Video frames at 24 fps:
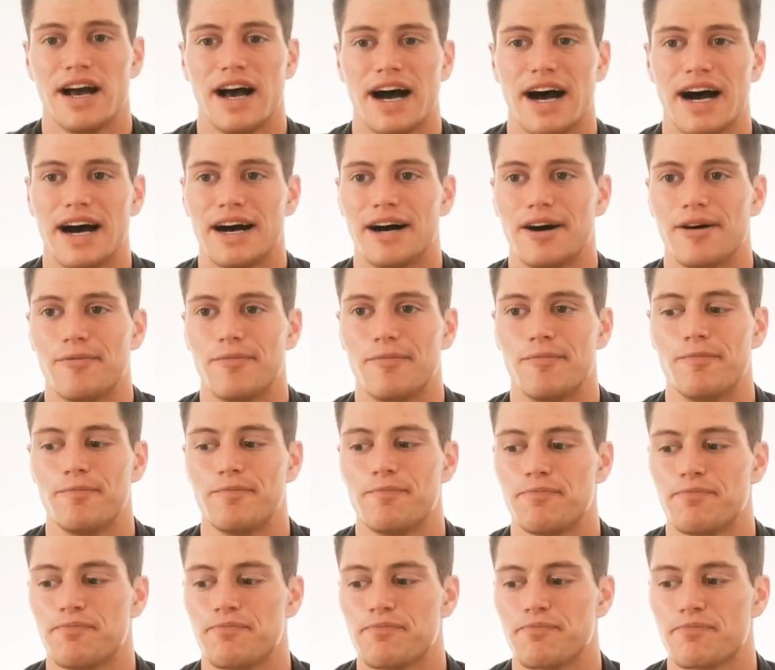I
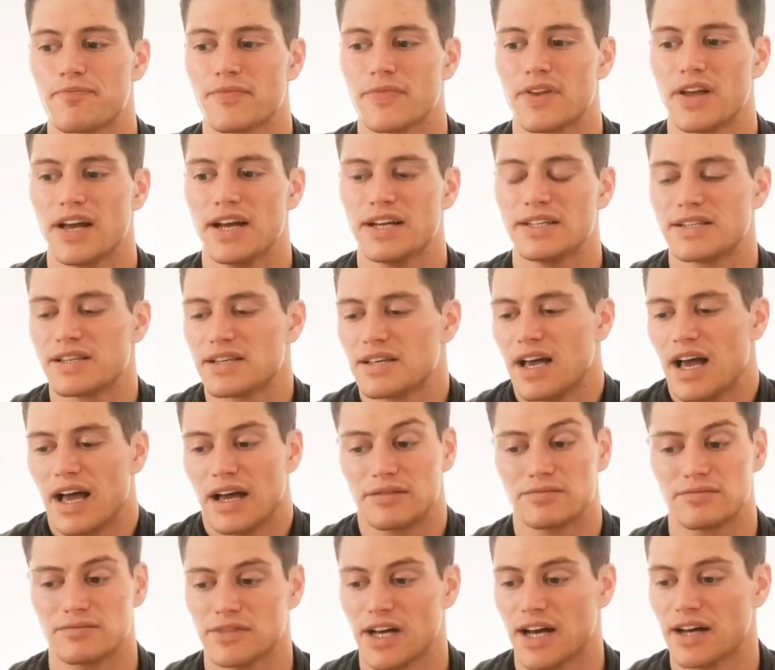
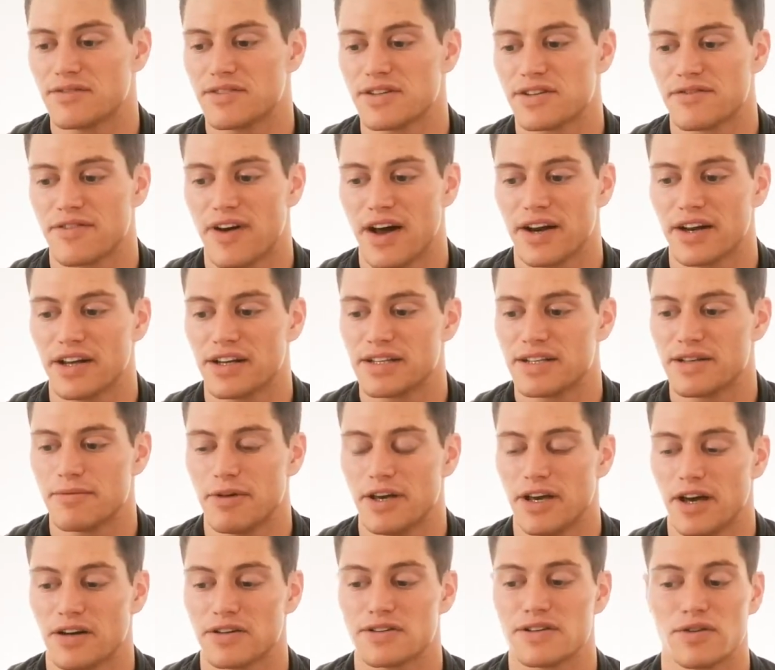just found it to
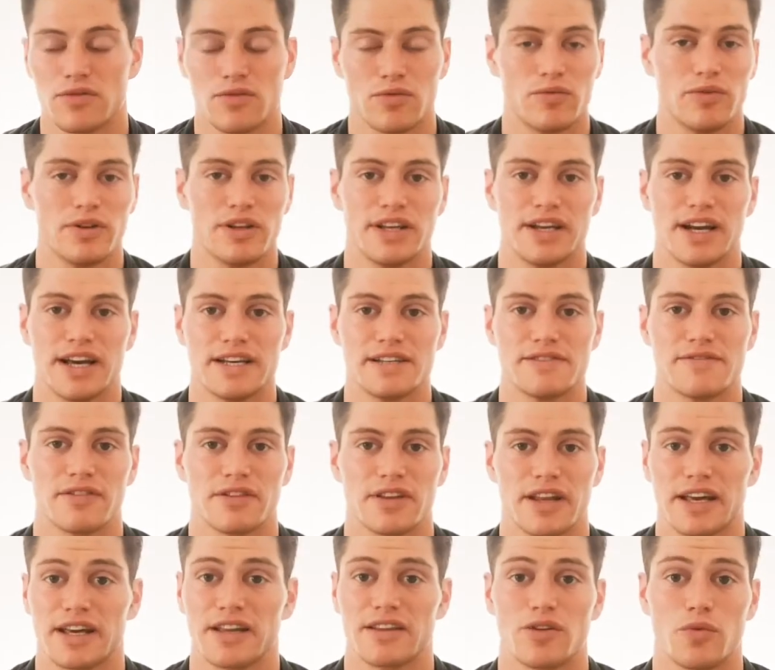be also really nice
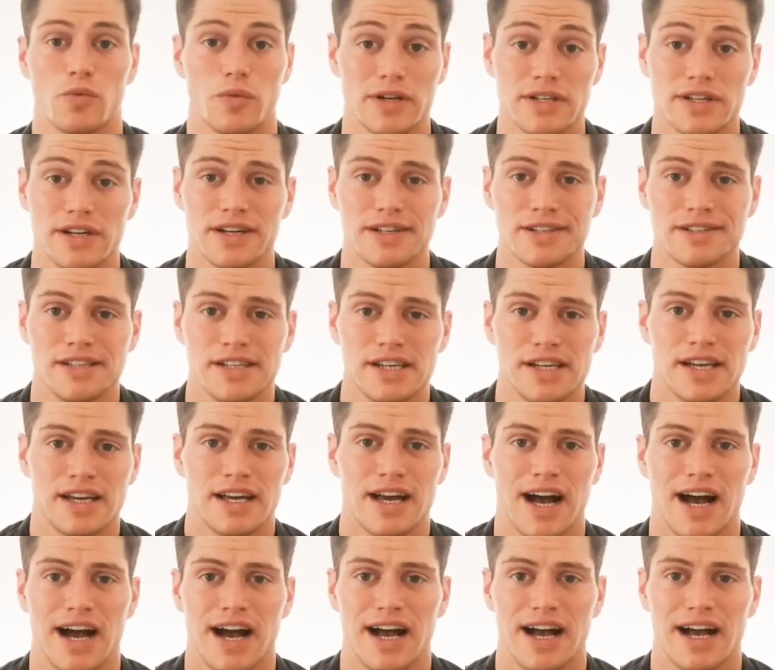for like in the winter.
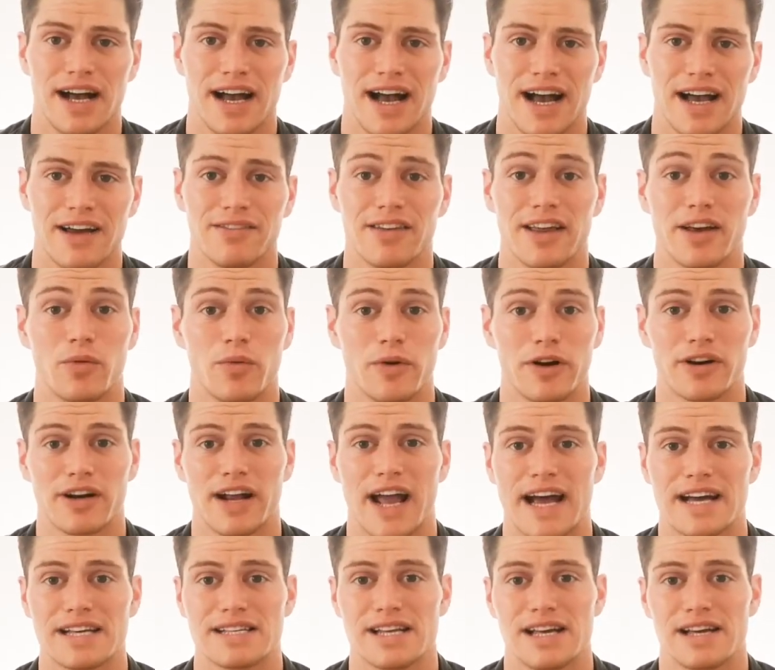I have like winter
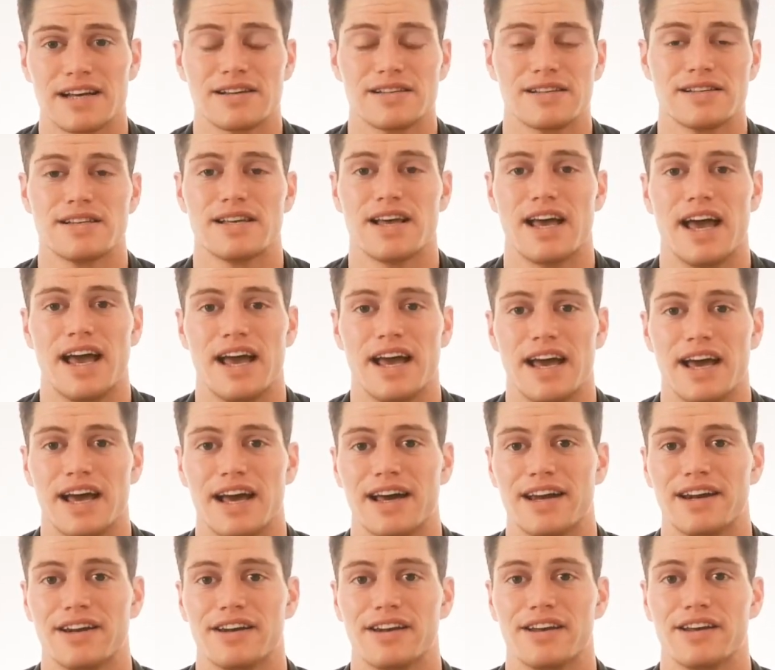castings
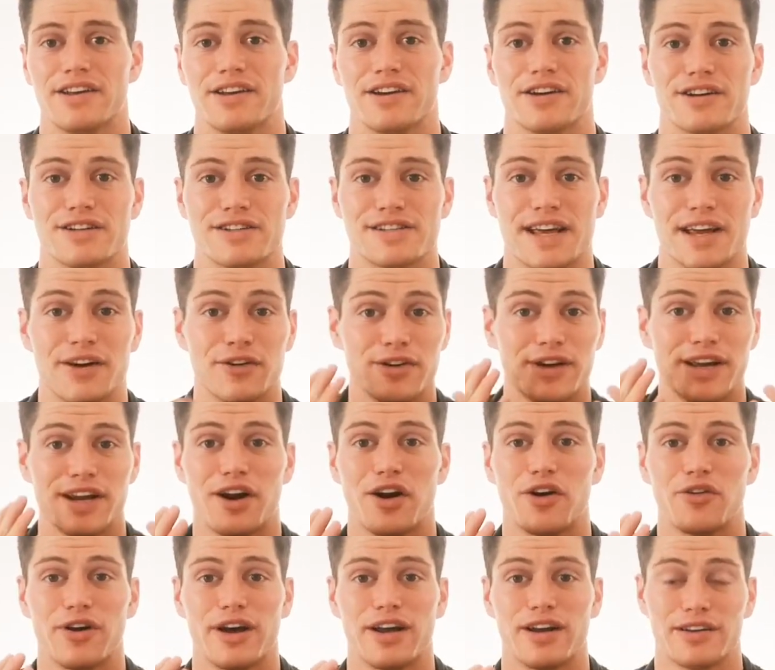and your skin will get
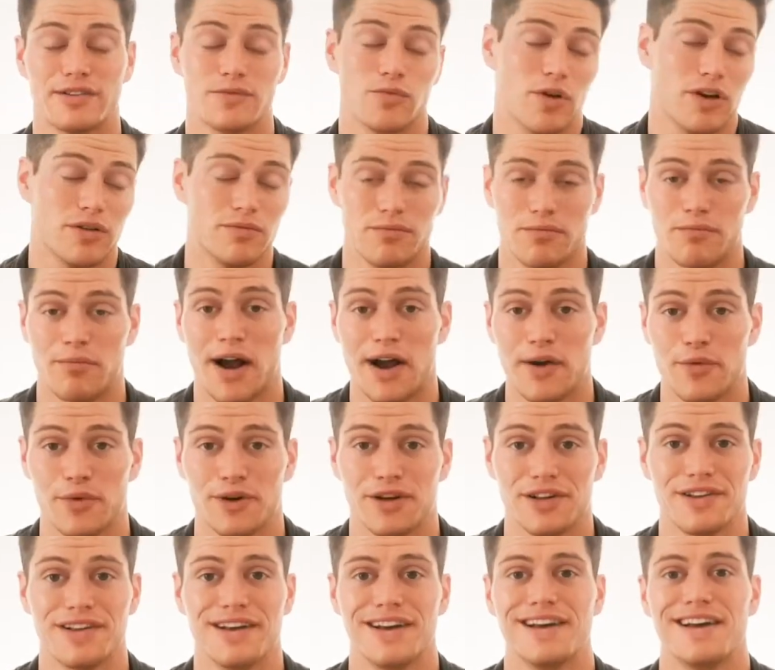all red. Well, mine
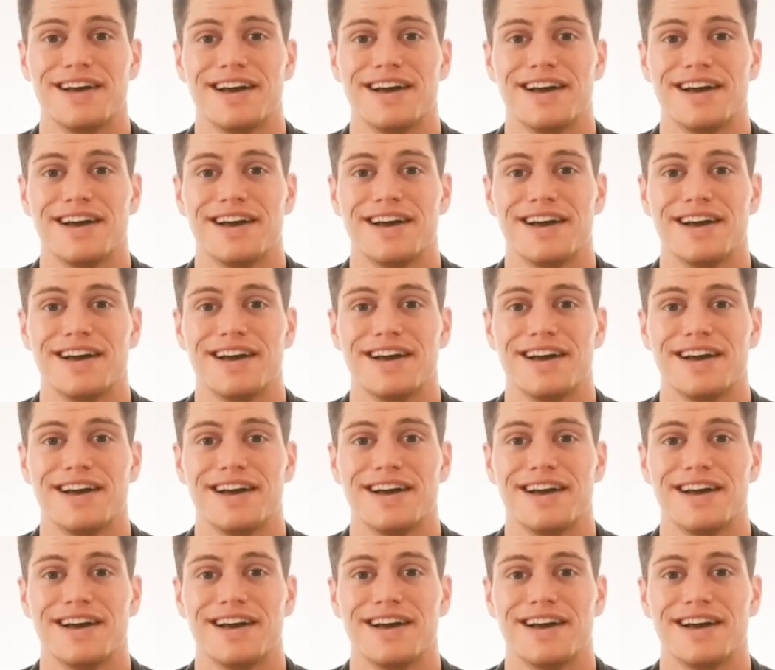will.